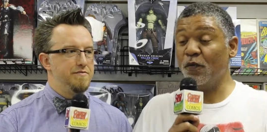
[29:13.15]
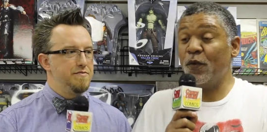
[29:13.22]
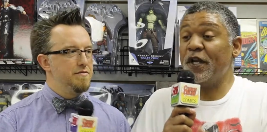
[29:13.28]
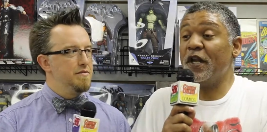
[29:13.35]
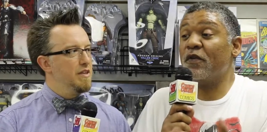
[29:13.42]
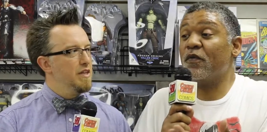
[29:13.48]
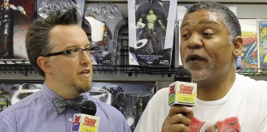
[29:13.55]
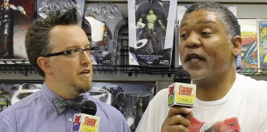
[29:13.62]
Speaker 1: we
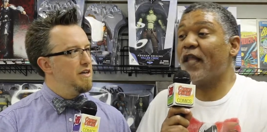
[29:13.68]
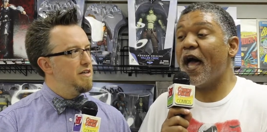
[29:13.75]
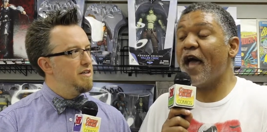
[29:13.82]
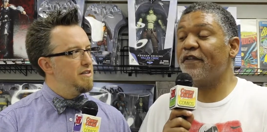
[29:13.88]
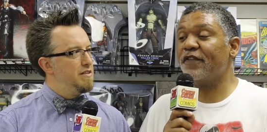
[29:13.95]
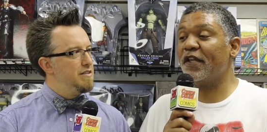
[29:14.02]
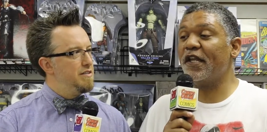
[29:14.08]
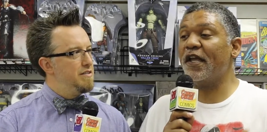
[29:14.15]
didn't
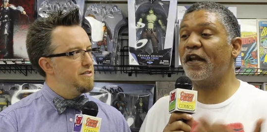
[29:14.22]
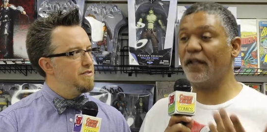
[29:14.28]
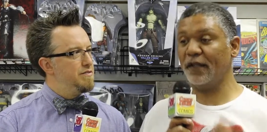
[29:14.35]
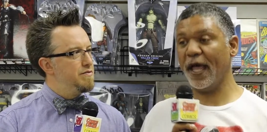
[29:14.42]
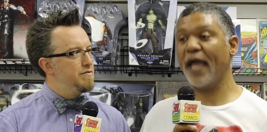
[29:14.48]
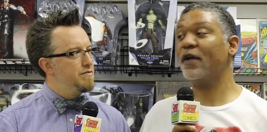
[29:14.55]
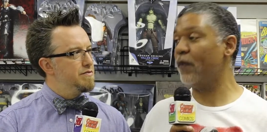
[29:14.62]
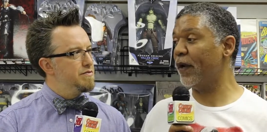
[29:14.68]
realize that he had a
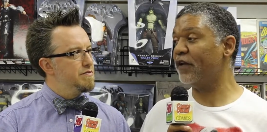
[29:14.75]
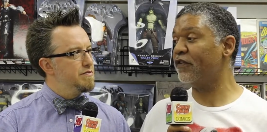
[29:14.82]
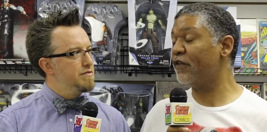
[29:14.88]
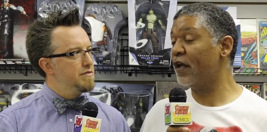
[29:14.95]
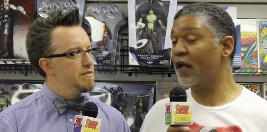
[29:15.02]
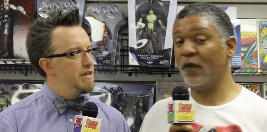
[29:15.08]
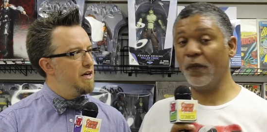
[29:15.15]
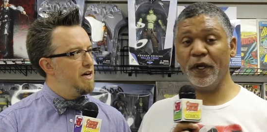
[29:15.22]
language.
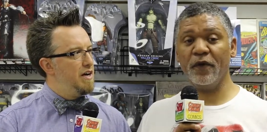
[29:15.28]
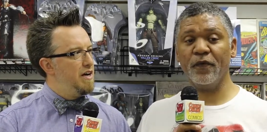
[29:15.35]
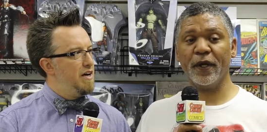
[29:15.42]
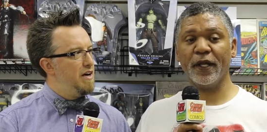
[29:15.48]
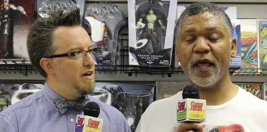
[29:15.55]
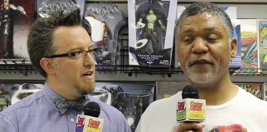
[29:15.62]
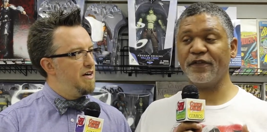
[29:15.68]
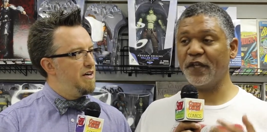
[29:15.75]
We didn't
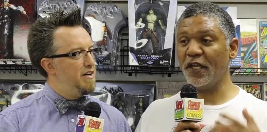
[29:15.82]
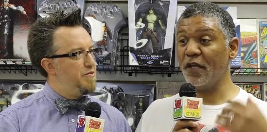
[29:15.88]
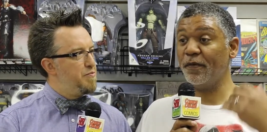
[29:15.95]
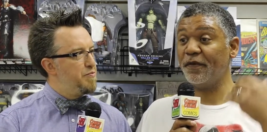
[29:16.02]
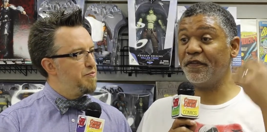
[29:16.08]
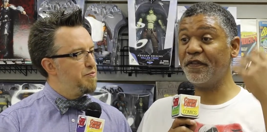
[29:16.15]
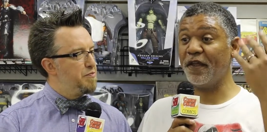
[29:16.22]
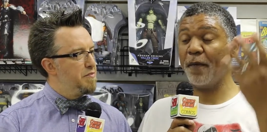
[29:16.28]
realize that he
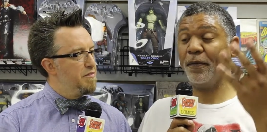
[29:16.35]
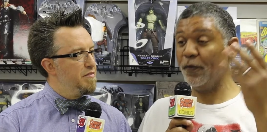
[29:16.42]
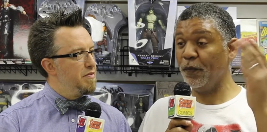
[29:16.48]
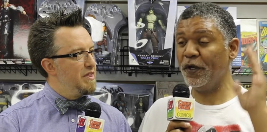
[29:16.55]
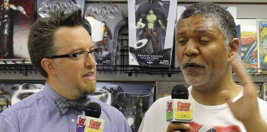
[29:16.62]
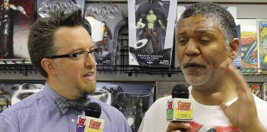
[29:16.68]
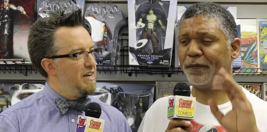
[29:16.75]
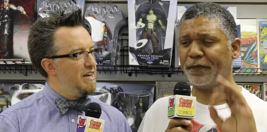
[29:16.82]
was. I mean, we
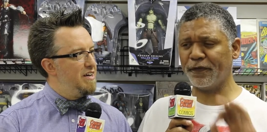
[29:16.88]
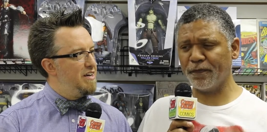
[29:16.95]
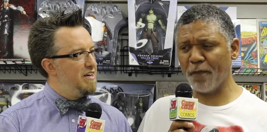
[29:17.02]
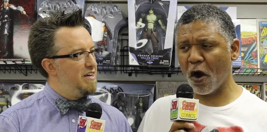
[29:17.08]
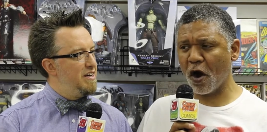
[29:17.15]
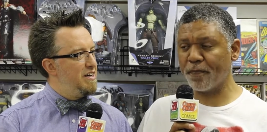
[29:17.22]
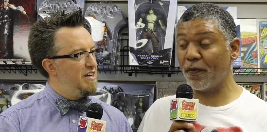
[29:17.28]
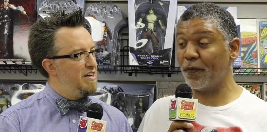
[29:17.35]
knew he was
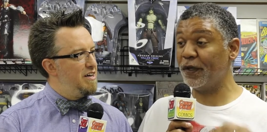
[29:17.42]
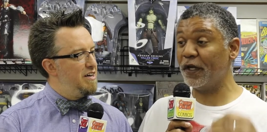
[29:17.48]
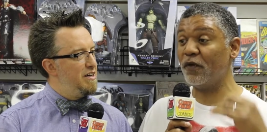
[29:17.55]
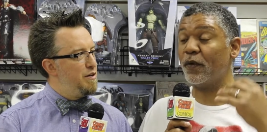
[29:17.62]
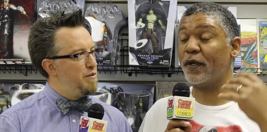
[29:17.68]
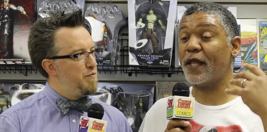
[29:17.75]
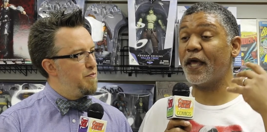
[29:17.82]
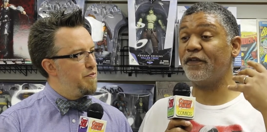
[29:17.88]
smart, but we didn't
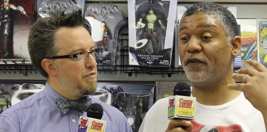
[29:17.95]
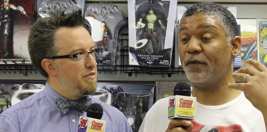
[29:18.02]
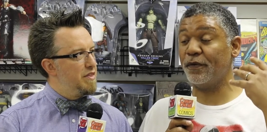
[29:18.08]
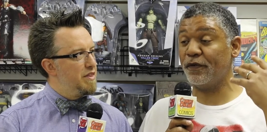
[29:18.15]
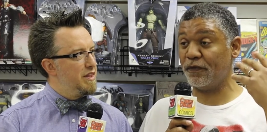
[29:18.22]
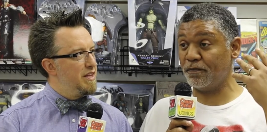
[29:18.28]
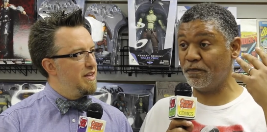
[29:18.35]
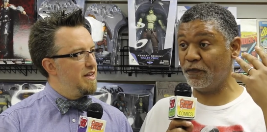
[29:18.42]
realize he
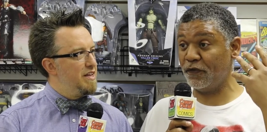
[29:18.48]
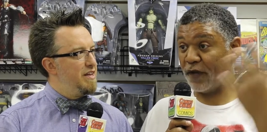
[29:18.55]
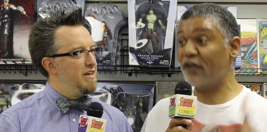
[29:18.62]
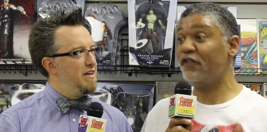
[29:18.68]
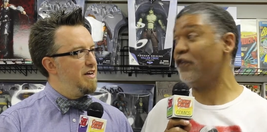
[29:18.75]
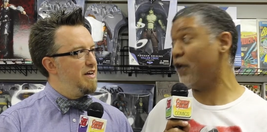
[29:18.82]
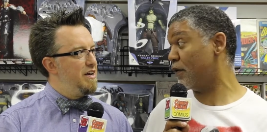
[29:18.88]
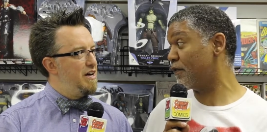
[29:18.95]
was
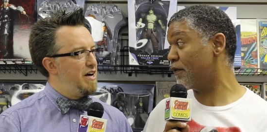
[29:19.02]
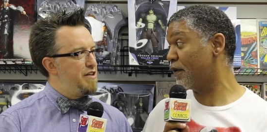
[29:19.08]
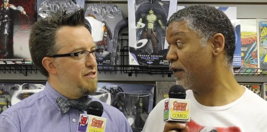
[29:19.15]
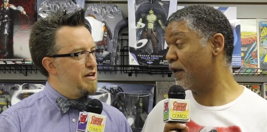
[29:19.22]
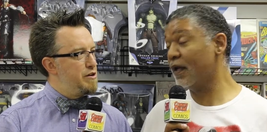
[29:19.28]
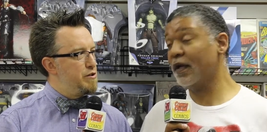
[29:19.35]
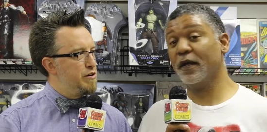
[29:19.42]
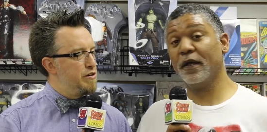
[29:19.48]
sentient.
Speaker 2: I
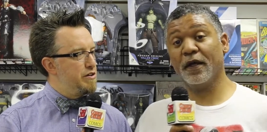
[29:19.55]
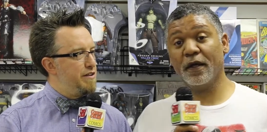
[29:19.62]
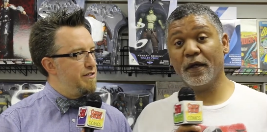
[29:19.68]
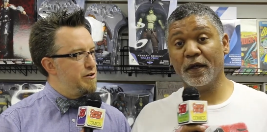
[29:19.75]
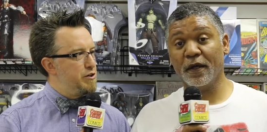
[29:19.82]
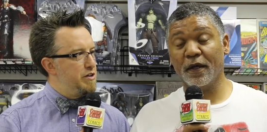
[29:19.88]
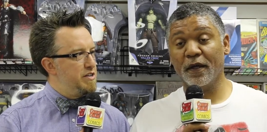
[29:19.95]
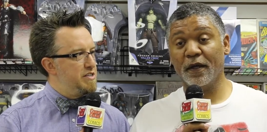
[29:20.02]
thought you were
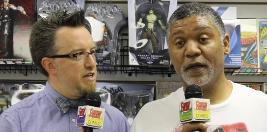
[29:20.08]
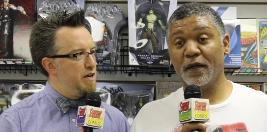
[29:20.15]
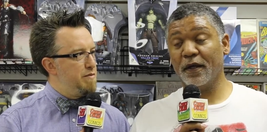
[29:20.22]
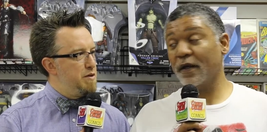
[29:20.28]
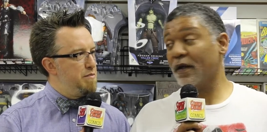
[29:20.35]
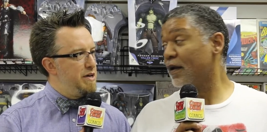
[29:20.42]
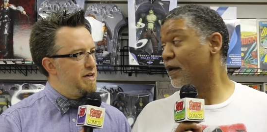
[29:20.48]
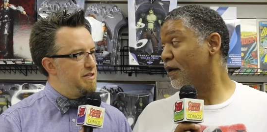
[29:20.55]
going to tell me
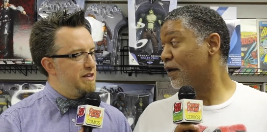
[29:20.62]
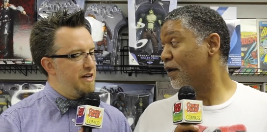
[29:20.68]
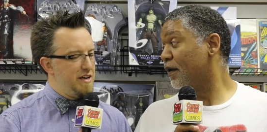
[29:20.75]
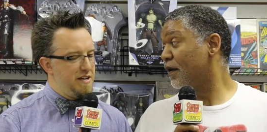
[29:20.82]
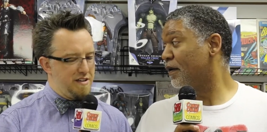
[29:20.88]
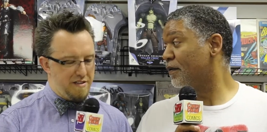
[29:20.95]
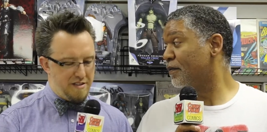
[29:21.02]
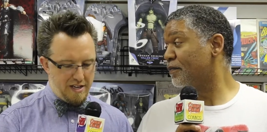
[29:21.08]
about
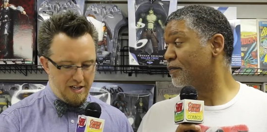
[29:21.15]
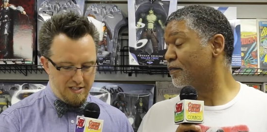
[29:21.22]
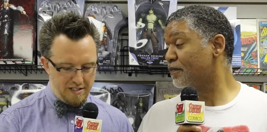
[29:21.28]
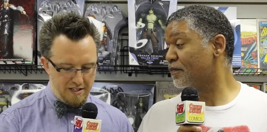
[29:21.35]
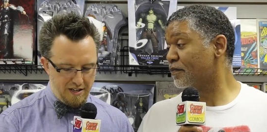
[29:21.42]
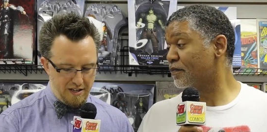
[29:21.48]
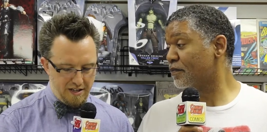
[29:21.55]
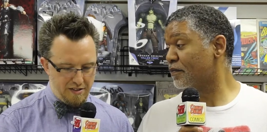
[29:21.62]

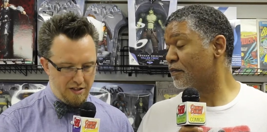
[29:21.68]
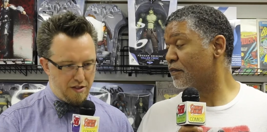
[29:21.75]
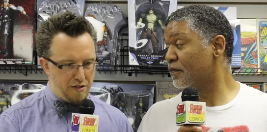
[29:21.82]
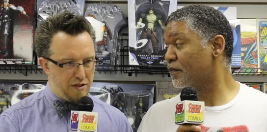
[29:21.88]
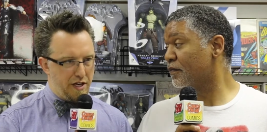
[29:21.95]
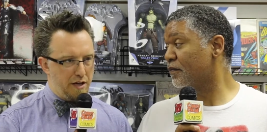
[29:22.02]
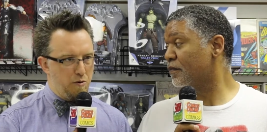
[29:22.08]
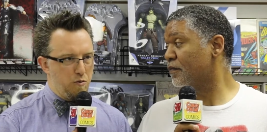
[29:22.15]
that
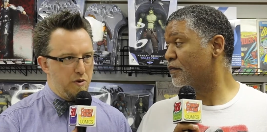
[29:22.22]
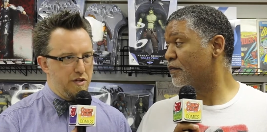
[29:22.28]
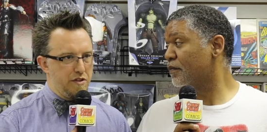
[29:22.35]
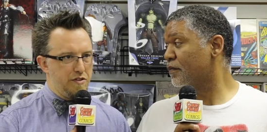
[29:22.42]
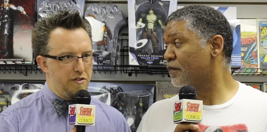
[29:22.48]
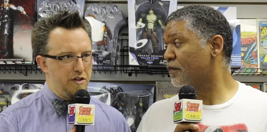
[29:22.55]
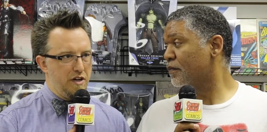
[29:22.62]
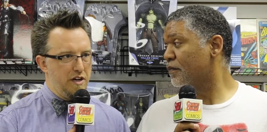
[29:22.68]
thing
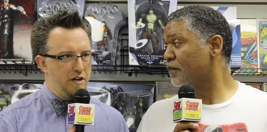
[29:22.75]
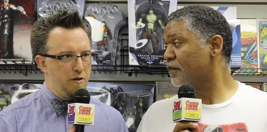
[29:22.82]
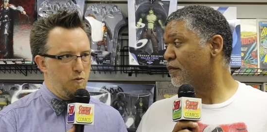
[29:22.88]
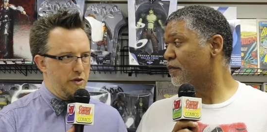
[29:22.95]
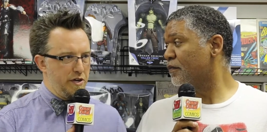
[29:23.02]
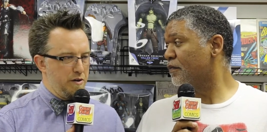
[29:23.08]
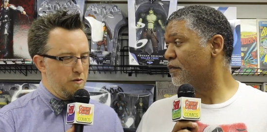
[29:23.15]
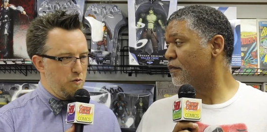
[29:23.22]
with
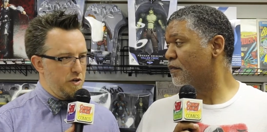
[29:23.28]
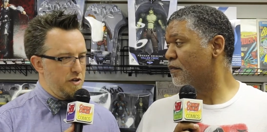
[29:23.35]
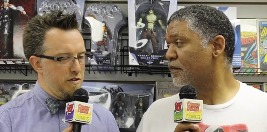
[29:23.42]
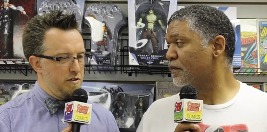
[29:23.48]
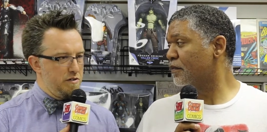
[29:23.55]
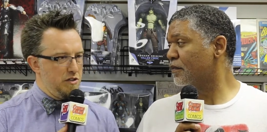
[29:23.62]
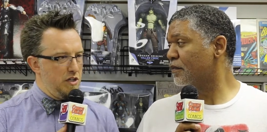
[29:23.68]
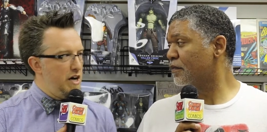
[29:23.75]

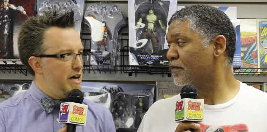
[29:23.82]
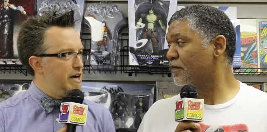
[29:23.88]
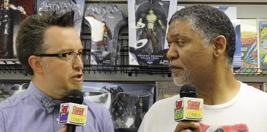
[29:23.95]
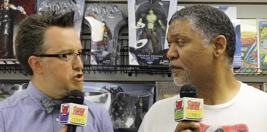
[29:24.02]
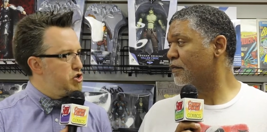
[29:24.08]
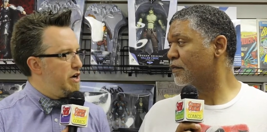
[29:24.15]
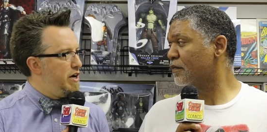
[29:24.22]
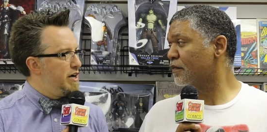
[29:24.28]
where
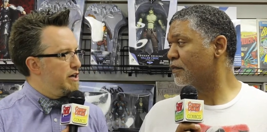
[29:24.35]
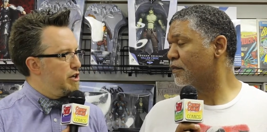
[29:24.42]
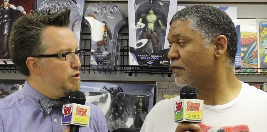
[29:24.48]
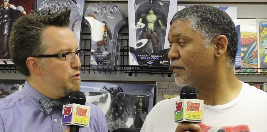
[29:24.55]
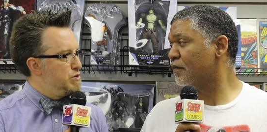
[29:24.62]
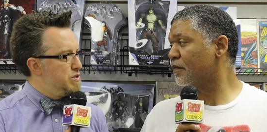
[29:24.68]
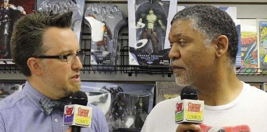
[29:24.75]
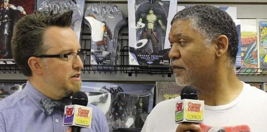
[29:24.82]
Lockjaw
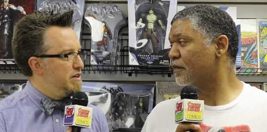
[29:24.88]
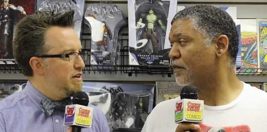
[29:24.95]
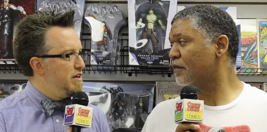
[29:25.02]
goes and